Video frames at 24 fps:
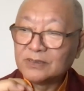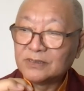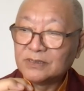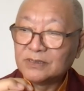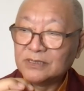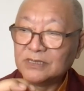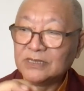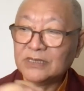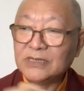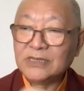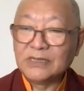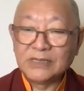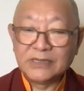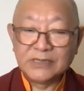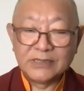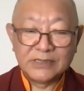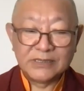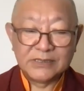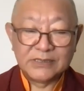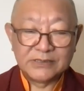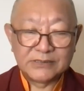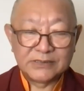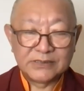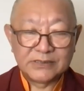Yi
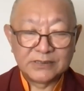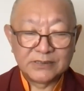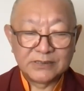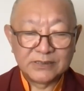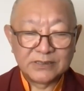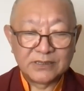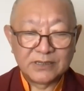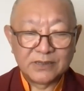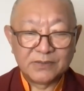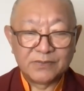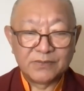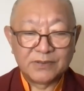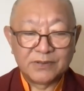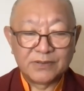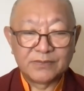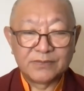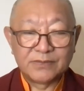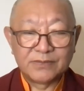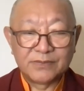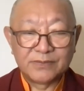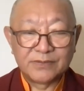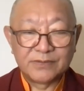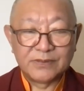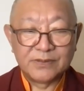is
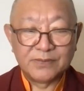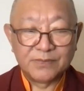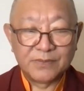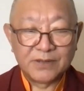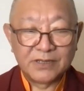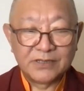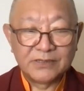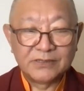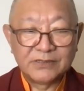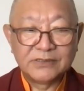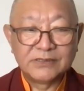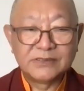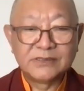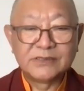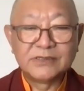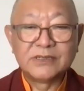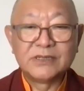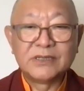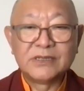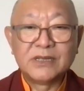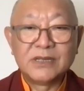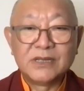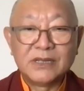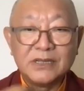coming the mind,
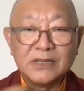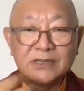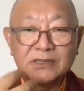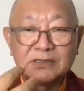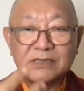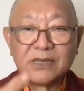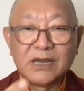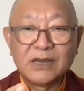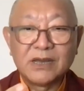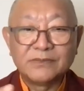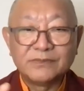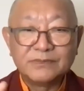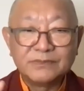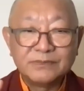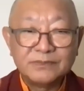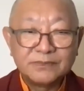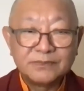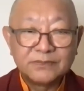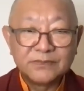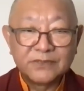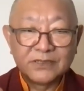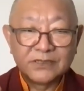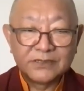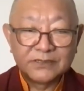and Dam
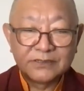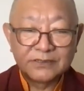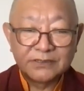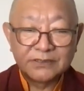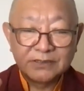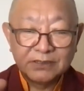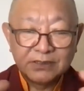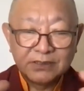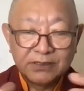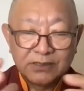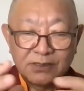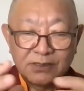is